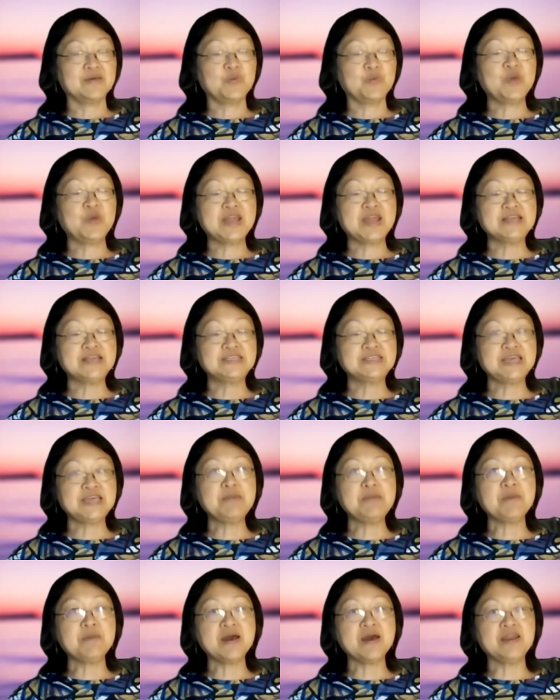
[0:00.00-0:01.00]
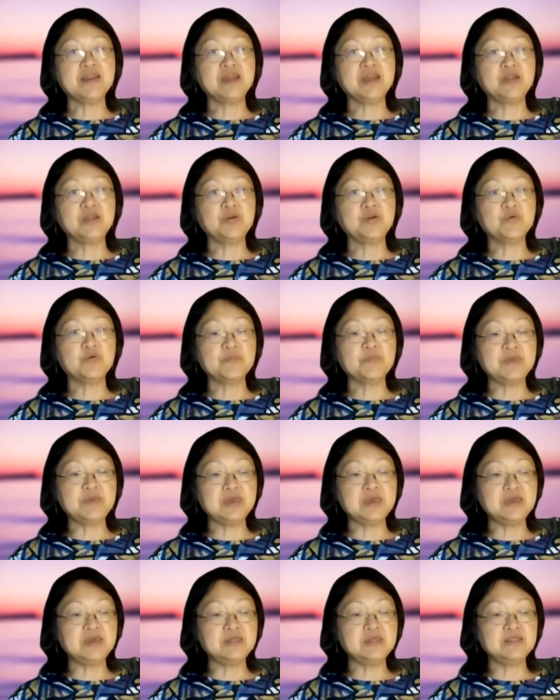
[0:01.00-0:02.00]
when I say mind, I don't
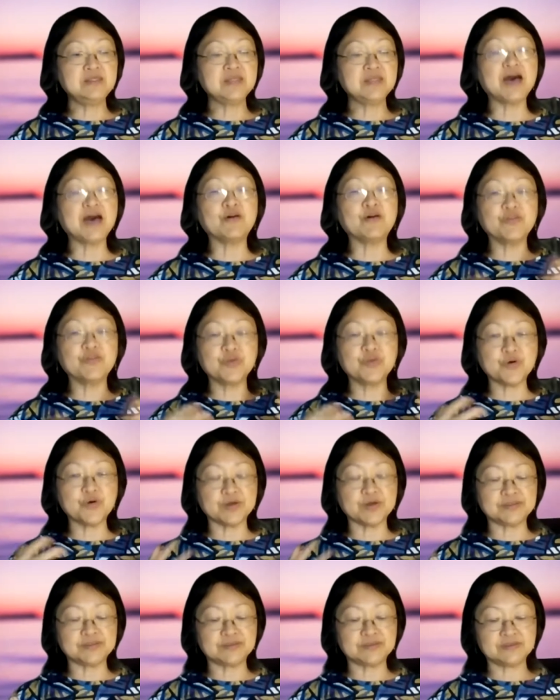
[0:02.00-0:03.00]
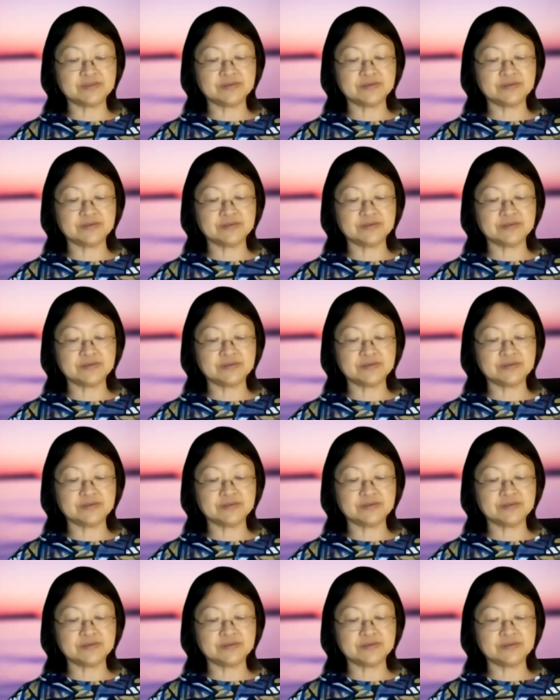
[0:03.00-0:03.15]
mean our thoughts.